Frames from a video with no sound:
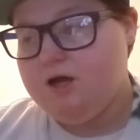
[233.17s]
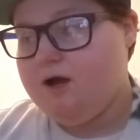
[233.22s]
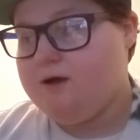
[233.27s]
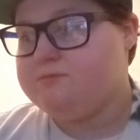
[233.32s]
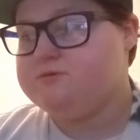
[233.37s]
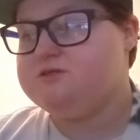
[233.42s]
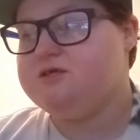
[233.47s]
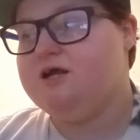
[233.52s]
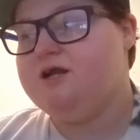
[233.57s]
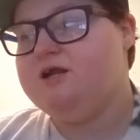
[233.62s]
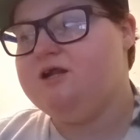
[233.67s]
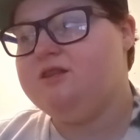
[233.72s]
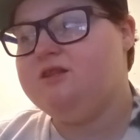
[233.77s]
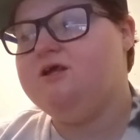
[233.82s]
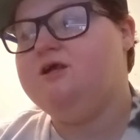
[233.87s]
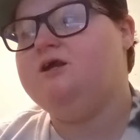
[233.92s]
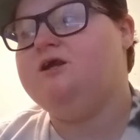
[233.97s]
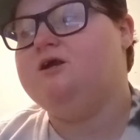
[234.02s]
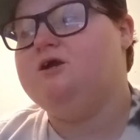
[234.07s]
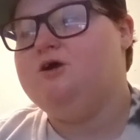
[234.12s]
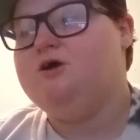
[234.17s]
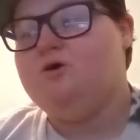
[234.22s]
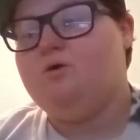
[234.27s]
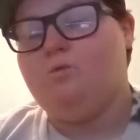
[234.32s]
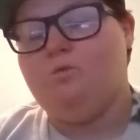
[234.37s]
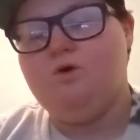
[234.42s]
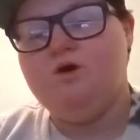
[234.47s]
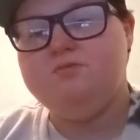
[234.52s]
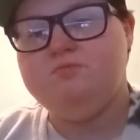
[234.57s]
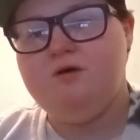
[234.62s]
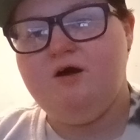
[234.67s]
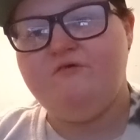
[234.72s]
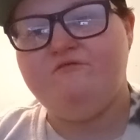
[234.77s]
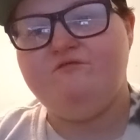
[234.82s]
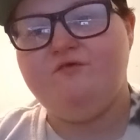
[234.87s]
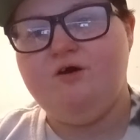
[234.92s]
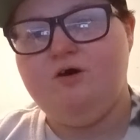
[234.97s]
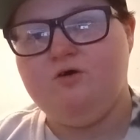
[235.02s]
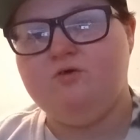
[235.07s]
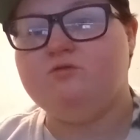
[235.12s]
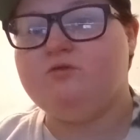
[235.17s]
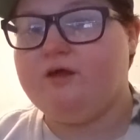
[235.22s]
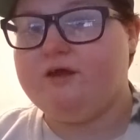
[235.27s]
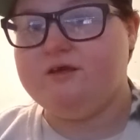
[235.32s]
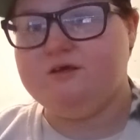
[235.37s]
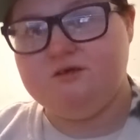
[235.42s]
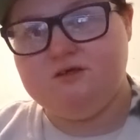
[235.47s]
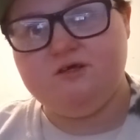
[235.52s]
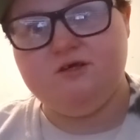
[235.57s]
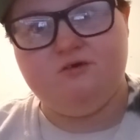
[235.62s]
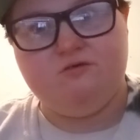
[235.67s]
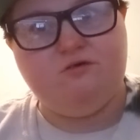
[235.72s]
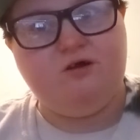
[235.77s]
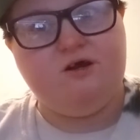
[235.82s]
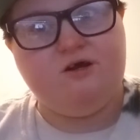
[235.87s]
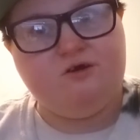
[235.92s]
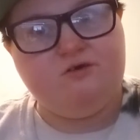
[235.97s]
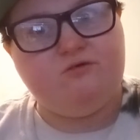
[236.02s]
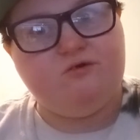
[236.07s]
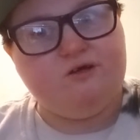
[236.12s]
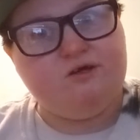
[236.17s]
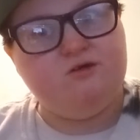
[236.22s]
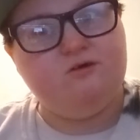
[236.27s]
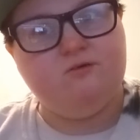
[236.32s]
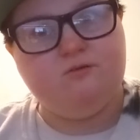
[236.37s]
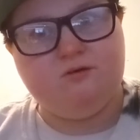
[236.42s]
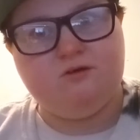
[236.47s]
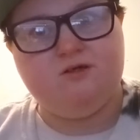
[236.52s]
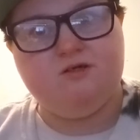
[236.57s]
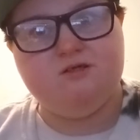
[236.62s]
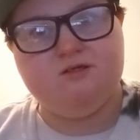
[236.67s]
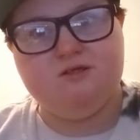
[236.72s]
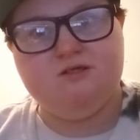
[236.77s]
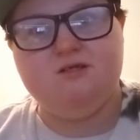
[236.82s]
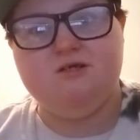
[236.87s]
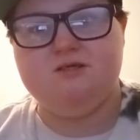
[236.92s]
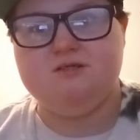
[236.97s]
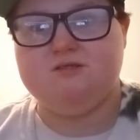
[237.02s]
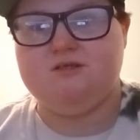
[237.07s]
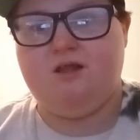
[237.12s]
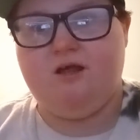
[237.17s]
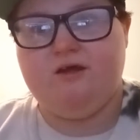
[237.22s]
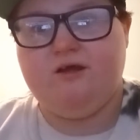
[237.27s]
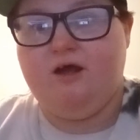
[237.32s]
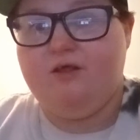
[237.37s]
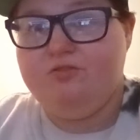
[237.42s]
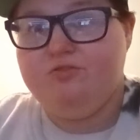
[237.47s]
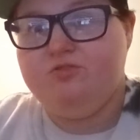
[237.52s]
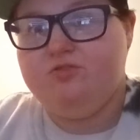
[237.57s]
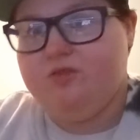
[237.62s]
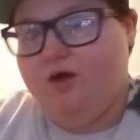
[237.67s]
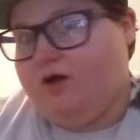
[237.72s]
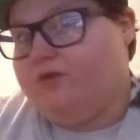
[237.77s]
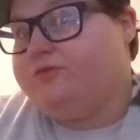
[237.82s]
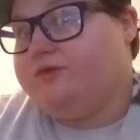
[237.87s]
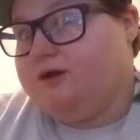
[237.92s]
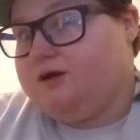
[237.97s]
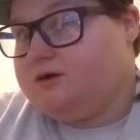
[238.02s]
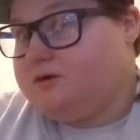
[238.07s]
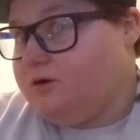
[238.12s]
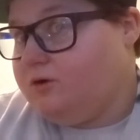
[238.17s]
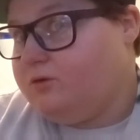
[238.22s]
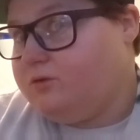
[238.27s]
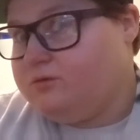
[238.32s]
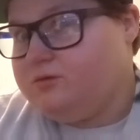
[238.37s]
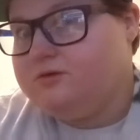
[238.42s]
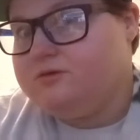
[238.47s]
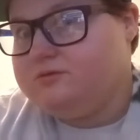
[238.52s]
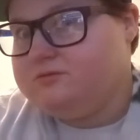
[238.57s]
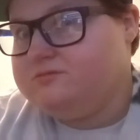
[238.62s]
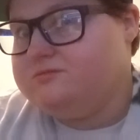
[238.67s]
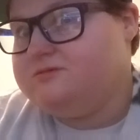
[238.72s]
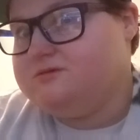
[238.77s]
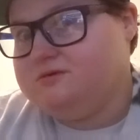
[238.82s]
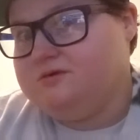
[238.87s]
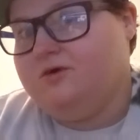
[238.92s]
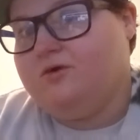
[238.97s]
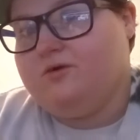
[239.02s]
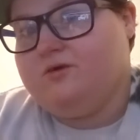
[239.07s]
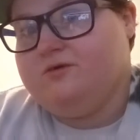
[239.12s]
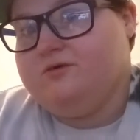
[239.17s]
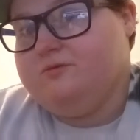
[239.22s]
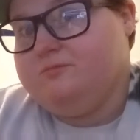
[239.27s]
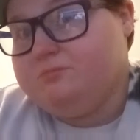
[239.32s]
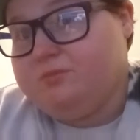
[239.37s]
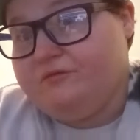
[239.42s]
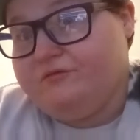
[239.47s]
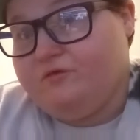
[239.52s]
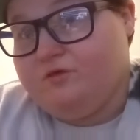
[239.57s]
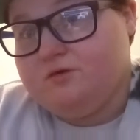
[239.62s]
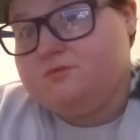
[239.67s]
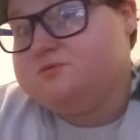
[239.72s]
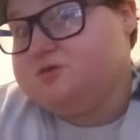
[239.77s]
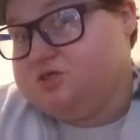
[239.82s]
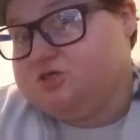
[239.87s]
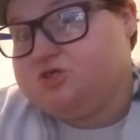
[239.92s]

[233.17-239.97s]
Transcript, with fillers: i'm standing there with my phone, like getting ready to record because like I thought they were going gonna perform